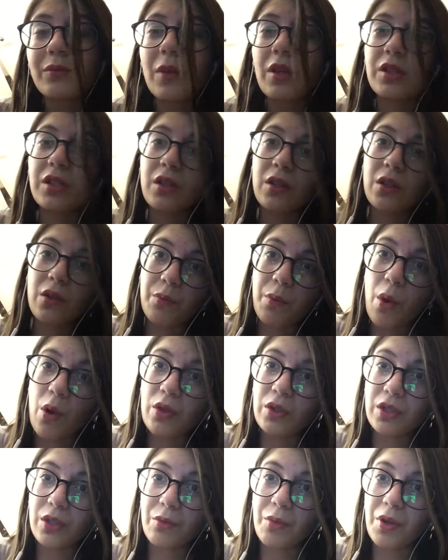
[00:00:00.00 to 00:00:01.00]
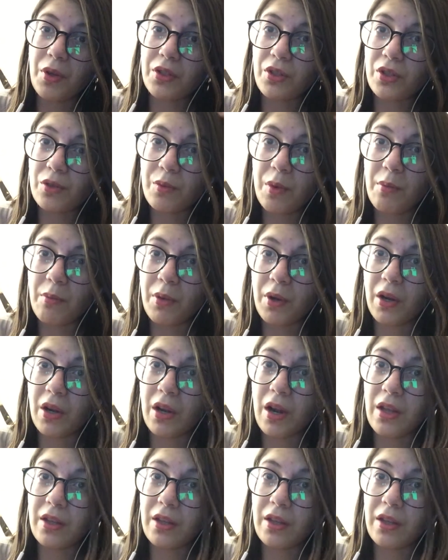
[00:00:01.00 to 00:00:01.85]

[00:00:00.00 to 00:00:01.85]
instead of part of my newspaper